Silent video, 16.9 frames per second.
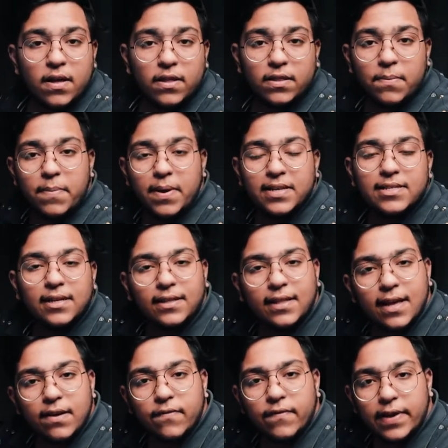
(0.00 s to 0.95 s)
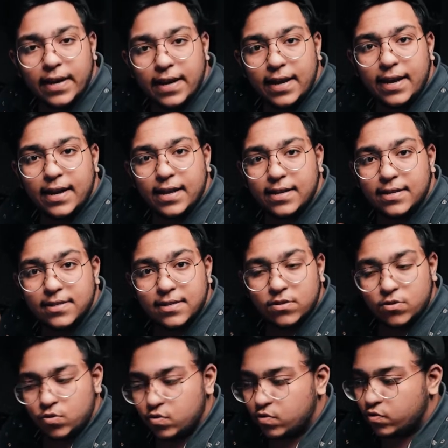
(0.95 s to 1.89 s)
the basic thing we need is
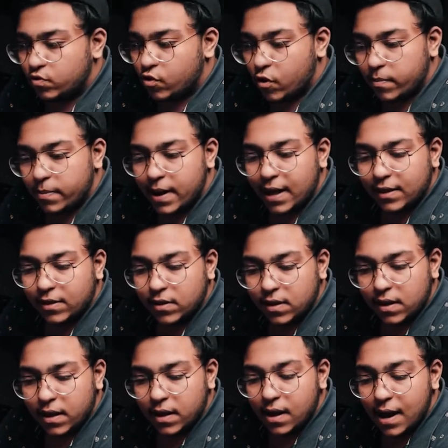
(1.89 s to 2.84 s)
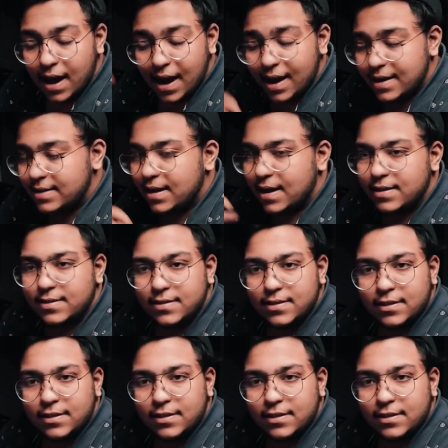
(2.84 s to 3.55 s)
to drop down the highlights,